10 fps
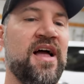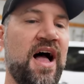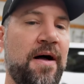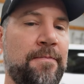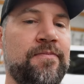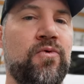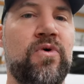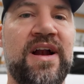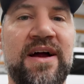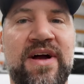Um,
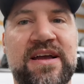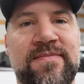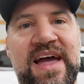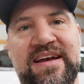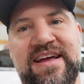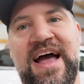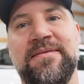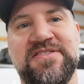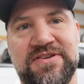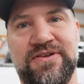would I recommend?
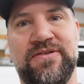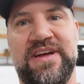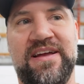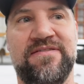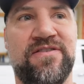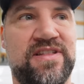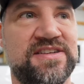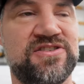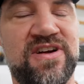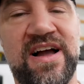Absolutely. For
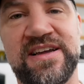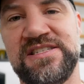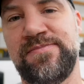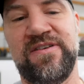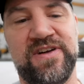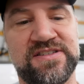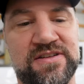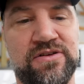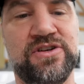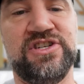this truck, it's a perfect
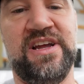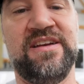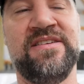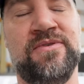solution.